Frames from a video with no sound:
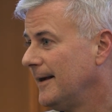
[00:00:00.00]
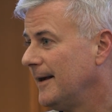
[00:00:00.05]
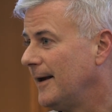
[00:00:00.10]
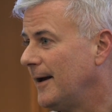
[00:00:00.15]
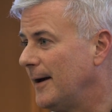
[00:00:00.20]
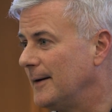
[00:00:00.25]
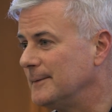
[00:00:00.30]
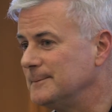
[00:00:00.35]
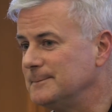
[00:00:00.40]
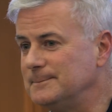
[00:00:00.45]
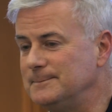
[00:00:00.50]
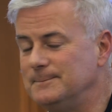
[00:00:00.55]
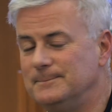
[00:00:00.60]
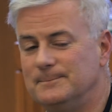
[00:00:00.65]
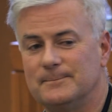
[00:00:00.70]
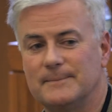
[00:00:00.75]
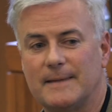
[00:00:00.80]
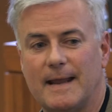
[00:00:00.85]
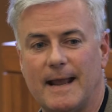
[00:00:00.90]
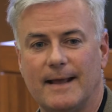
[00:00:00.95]

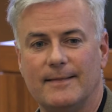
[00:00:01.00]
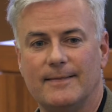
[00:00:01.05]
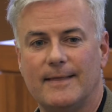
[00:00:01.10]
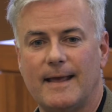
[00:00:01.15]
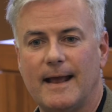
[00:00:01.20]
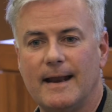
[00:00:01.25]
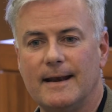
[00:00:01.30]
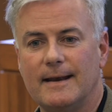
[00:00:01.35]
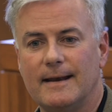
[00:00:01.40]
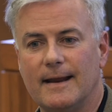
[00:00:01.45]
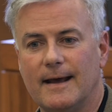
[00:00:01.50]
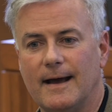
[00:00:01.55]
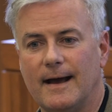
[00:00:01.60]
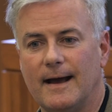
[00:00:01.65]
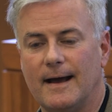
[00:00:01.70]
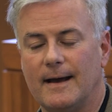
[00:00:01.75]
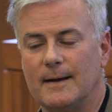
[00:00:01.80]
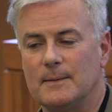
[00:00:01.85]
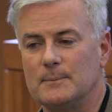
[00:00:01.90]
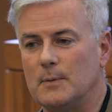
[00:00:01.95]
And then,
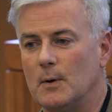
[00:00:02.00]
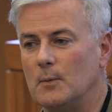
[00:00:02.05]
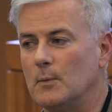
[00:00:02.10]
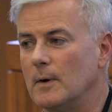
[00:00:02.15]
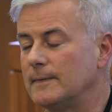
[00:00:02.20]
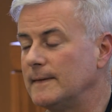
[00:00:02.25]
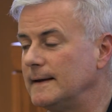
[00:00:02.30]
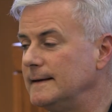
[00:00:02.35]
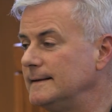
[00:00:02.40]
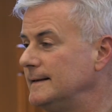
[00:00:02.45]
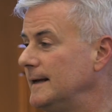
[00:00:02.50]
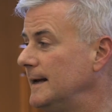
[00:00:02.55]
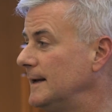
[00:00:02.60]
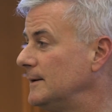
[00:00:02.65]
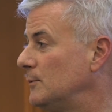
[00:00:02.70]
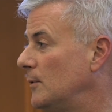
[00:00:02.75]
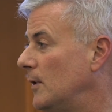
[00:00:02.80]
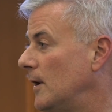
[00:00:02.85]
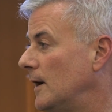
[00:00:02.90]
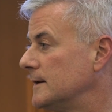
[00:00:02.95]
but what they
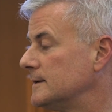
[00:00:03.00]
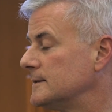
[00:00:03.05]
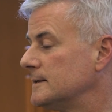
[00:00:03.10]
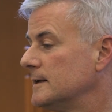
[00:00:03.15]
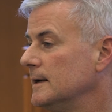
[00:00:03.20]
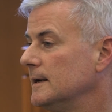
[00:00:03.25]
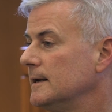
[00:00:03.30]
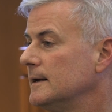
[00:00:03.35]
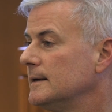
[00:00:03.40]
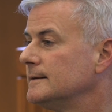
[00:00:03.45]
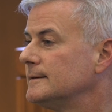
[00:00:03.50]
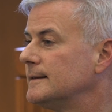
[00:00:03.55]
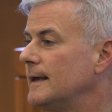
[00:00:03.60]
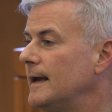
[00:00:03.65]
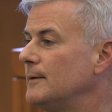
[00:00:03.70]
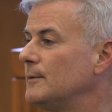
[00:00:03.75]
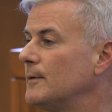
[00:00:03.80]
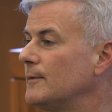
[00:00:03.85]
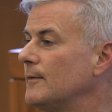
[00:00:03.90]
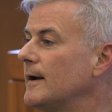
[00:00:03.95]
did was,
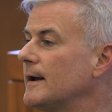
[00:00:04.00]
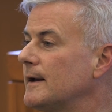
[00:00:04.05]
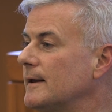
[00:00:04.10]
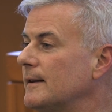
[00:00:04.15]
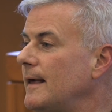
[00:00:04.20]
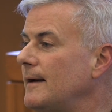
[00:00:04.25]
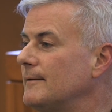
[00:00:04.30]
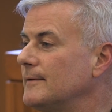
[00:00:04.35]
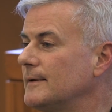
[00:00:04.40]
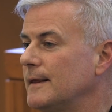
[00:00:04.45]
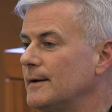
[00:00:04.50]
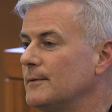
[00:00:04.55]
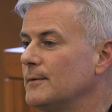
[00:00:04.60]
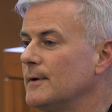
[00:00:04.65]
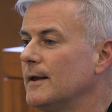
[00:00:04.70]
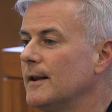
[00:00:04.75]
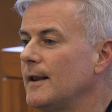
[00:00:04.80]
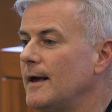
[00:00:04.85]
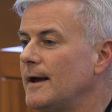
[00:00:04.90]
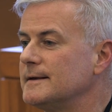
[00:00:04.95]
they were very clever. They
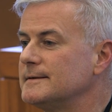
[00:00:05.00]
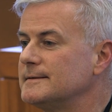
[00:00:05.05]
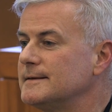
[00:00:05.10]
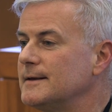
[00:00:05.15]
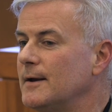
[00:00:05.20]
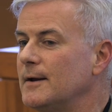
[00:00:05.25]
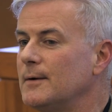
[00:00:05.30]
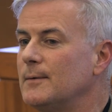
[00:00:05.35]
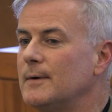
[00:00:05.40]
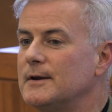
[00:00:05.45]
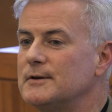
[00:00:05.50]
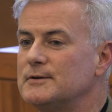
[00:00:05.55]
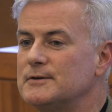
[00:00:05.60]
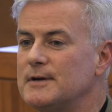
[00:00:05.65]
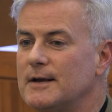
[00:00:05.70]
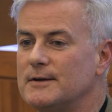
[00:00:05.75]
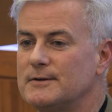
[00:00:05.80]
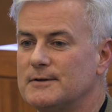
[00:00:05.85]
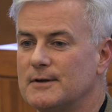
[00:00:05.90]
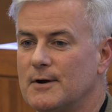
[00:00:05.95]
realized the only way to
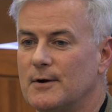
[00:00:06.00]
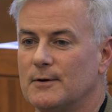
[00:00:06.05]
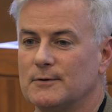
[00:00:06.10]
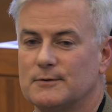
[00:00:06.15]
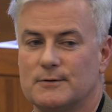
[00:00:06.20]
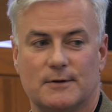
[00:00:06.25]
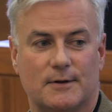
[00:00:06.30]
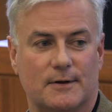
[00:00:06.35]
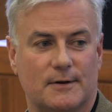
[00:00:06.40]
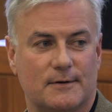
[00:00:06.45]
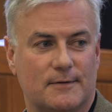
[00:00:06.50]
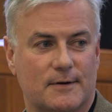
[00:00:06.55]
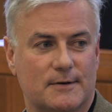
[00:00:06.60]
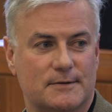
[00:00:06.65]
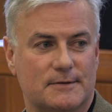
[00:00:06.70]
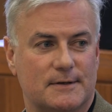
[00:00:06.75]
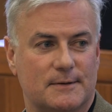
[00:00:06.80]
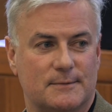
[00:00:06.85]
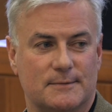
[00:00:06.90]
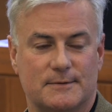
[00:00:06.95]
change the culture of the
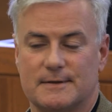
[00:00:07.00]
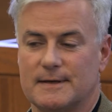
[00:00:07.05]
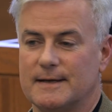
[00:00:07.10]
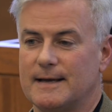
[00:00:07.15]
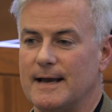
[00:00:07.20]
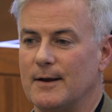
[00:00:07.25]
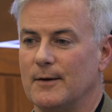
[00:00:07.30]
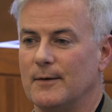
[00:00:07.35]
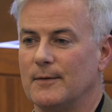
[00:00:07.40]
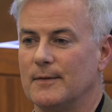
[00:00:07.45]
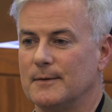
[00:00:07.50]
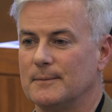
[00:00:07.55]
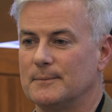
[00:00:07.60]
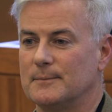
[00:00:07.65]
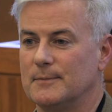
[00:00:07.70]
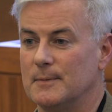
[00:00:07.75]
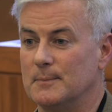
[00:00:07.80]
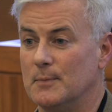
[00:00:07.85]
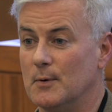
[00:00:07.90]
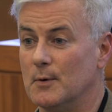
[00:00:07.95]
university was to get on
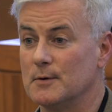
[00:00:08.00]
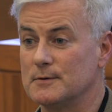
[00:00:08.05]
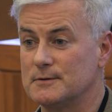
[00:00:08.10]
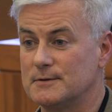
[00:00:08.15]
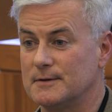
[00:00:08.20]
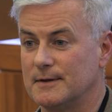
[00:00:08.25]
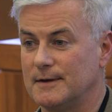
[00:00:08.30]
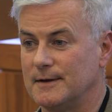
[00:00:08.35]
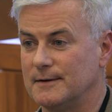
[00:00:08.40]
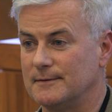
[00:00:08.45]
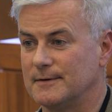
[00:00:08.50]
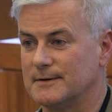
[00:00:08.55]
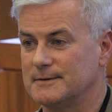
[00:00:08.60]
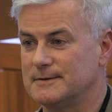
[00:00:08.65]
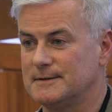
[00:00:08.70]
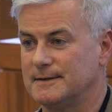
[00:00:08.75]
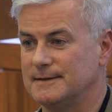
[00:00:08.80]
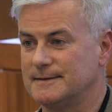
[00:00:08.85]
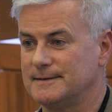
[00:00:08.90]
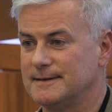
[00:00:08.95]
the boards of the
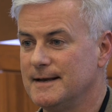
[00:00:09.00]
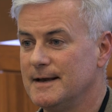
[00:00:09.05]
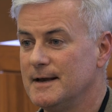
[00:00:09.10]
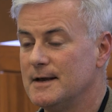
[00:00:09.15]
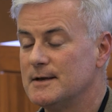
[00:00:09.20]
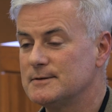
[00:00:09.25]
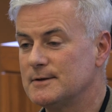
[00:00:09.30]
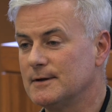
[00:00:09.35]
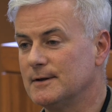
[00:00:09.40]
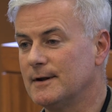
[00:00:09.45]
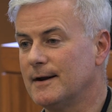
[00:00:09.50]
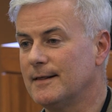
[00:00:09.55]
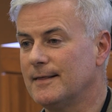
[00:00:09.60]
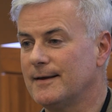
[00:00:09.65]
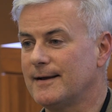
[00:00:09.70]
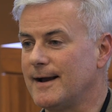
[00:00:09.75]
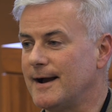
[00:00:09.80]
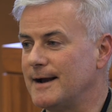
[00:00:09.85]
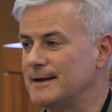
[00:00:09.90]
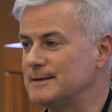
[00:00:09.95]
universities. So a lot of the
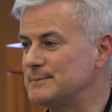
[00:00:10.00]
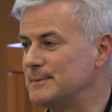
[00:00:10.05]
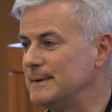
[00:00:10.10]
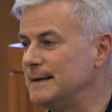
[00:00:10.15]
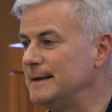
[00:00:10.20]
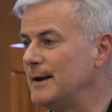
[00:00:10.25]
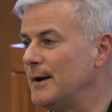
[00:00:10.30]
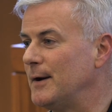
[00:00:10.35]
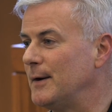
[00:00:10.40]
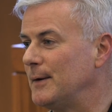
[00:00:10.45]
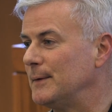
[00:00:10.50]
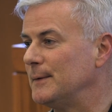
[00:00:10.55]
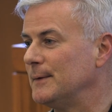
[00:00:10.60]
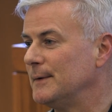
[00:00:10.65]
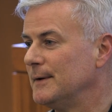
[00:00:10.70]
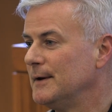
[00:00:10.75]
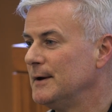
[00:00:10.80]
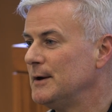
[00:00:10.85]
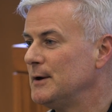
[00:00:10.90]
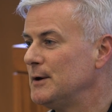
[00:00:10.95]
guys we
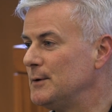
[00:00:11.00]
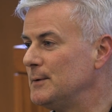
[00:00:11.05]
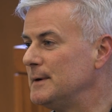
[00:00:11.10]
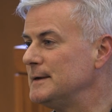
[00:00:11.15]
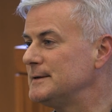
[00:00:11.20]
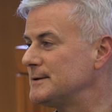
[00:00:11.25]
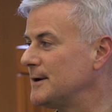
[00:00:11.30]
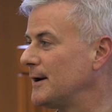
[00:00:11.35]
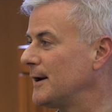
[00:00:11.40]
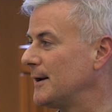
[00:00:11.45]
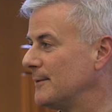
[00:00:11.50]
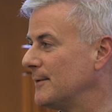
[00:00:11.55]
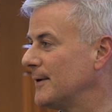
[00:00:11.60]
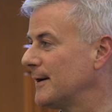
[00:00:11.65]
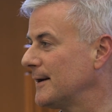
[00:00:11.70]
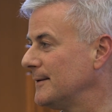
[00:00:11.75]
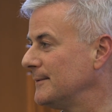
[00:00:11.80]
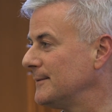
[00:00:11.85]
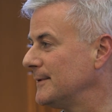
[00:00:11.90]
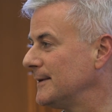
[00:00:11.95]
know who we started
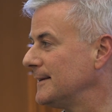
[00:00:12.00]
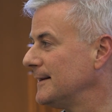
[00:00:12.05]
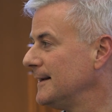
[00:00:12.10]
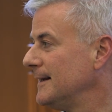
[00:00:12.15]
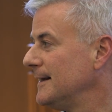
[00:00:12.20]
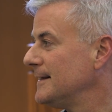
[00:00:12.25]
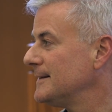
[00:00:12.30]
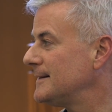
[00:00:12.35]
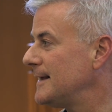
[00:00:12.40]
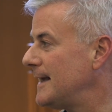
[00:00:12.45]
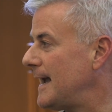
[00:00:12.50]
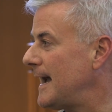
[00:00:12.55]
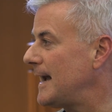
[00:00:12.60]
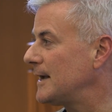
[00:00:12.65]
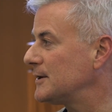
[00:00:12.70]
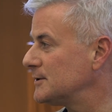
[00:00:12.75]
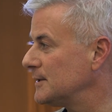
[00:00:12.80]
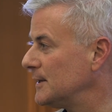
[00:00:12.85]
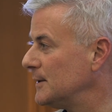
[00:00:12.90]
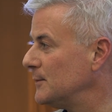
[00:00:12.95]
working with, they
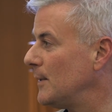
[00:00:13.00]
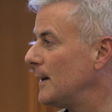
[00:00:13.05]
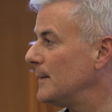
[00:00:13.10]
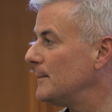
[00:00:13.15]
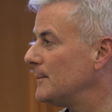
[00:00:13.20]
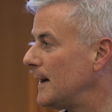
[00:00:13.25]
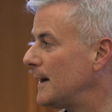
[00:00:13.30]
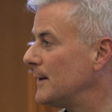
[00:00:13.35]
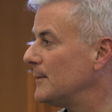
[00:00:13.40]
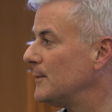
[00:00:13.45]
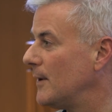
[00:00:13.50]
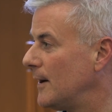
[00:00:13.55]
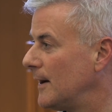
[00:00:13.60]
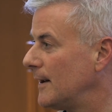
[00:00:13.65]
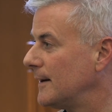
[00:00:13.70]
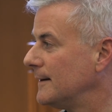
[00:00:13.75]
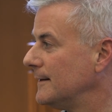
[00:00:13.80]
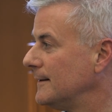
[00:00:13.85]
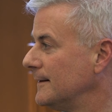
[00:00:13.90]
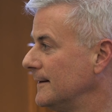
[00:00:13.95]
actually one by
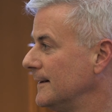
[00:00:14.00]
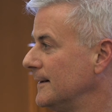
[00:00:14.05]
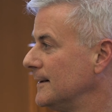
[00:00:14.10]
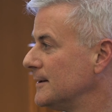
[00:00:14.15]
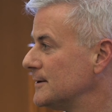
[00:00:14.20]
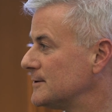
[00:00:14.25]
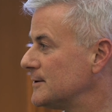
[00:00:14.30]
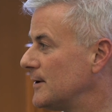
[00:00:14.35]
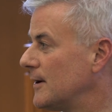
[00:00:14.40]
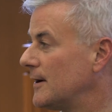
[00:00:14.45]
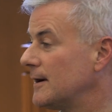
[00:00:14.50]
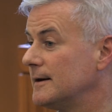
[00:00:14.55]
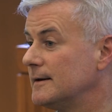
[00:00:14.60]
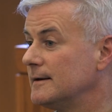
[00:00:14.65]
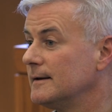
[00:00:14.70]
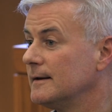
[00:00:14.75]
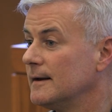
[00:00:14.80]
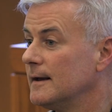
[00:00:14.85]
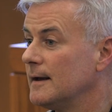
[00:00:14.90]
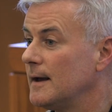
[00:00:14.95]
one
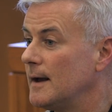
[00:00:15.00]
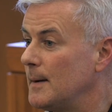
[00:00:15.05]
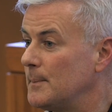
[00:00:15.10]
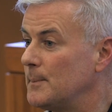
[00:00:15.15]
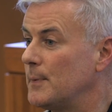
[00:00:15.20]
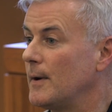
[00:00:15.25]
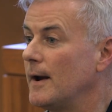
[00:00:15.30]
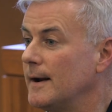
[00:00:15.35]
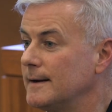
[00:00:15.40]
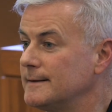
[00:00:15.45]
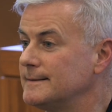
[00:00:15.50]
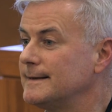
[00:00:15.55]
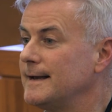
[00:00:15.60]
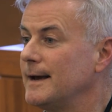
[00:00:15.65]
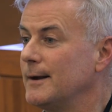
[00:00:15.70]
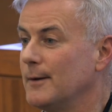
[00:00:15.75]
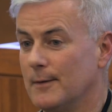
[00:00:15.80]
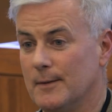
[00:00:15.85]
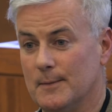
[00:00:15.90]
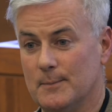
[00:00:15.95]
started applying to
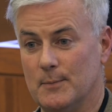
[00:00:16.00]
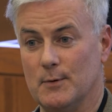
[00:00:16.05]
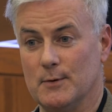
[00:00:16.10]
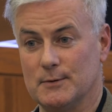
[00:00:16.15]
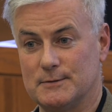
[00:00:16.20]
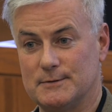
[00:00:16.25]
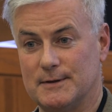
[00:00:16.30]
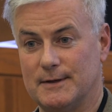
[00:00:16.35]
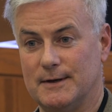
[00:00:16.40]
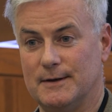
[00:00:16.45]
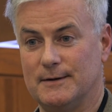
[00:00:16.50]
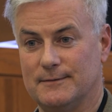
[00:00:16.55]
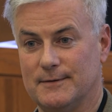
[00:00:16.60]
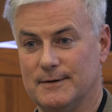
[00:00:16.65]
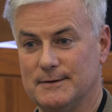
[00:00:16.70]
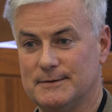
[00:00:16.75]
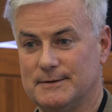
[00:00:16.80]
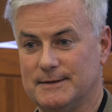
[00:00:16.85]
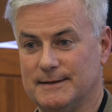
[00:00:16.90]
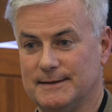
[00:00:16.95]
get on the boards of the
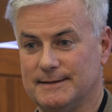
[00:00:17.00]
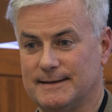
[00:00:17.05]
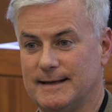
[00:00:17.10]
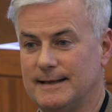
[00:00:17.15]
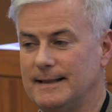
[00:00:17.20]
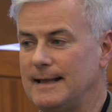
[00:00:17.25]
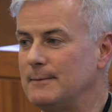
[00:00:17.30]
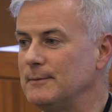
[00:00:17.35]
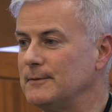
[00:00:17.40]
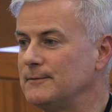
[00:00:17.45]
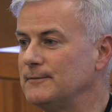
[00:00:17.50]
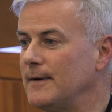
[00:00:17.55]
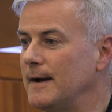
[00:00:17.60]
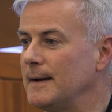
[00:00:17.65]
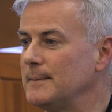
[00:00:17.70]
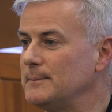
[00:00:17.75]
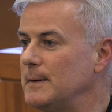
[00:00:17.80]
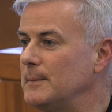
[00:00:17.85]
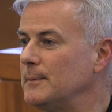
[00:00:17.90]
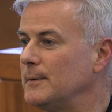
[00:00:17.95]
universities. And they would
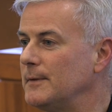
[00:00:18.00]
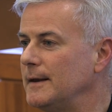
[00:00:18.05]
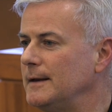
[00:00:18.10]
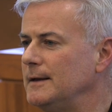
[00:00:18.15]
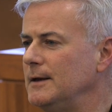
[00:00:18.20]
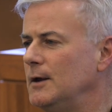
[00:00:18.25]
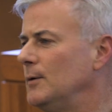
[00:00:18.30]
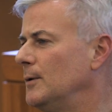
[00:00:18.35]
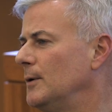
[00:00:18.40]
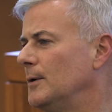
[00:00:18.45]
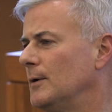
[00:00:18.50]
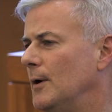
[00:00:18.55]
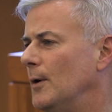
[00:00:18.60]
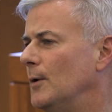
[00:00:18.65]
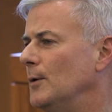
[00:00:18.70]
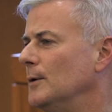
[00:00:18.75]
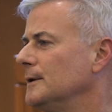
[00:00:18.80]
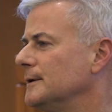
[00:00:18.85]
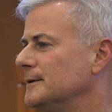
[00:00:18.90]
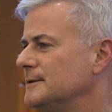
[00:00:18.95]
find people they knew who were
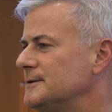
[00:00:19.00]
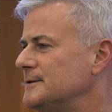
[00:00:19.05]
old and